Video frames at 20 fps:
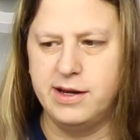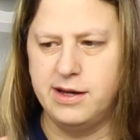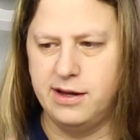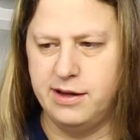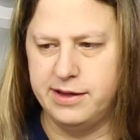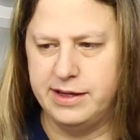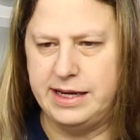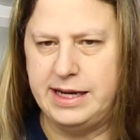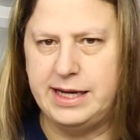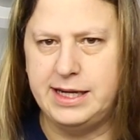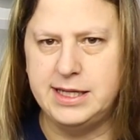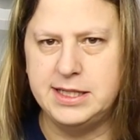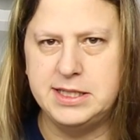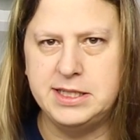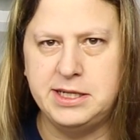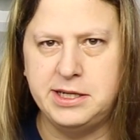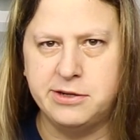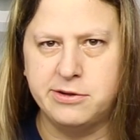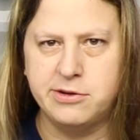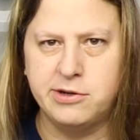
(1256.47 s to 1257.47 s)
called
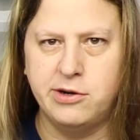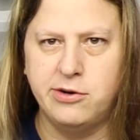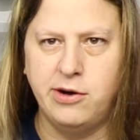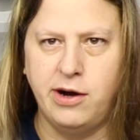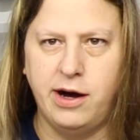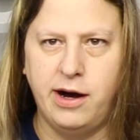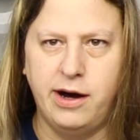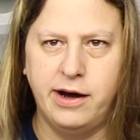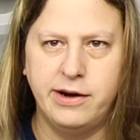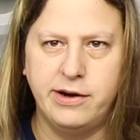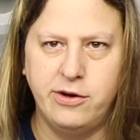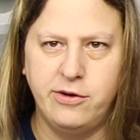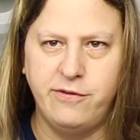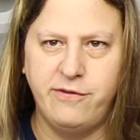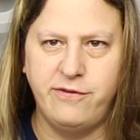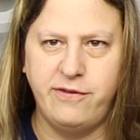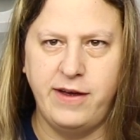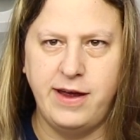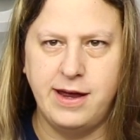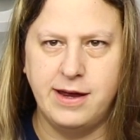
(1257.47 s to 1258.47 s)
E0 Auto
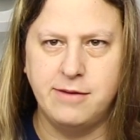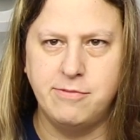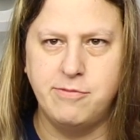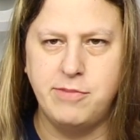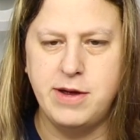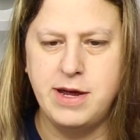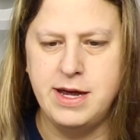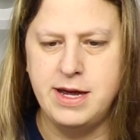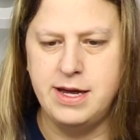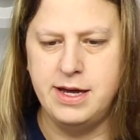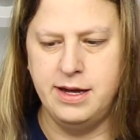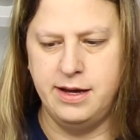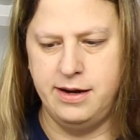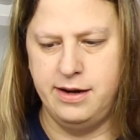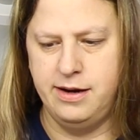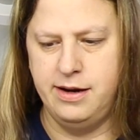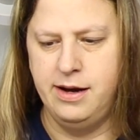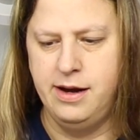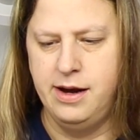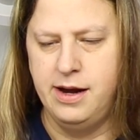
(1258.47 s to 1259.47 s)
Fan
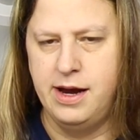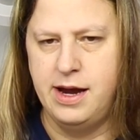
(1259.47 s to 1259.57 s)
Pin,